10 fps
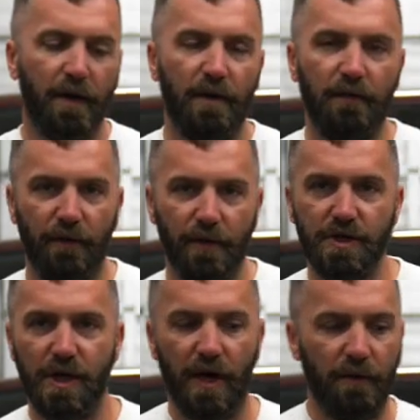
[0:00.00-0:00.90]
The first
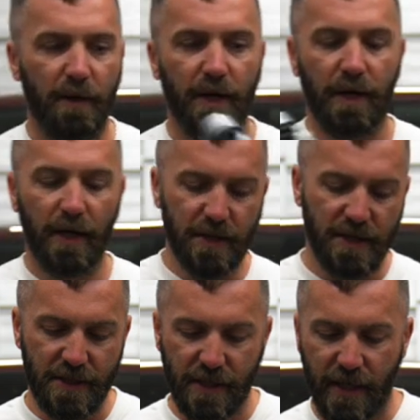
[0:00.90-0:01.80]
shock we're going to
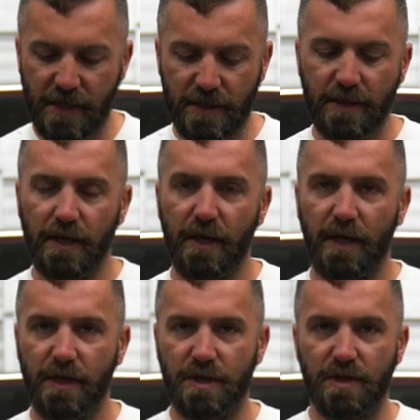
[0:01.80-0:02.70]
discuss
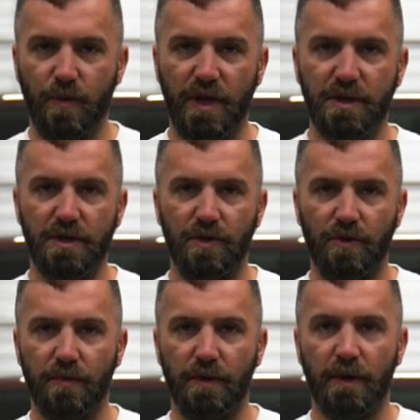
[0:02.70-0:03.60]
is a twin
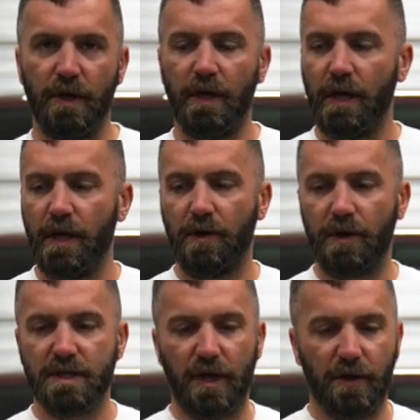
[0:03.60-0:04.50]
tube. You
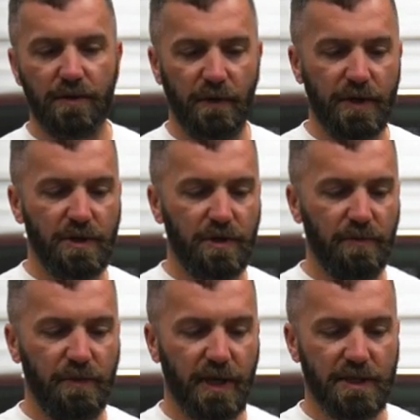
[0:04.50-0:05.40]
can tell a twin
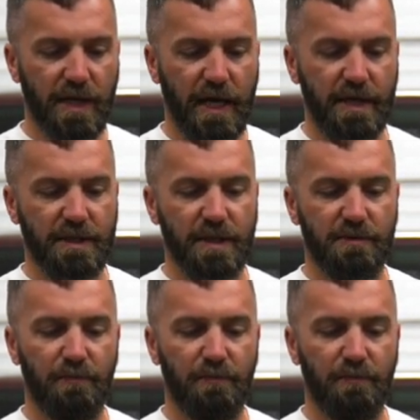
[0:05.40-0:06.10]
tube because it has this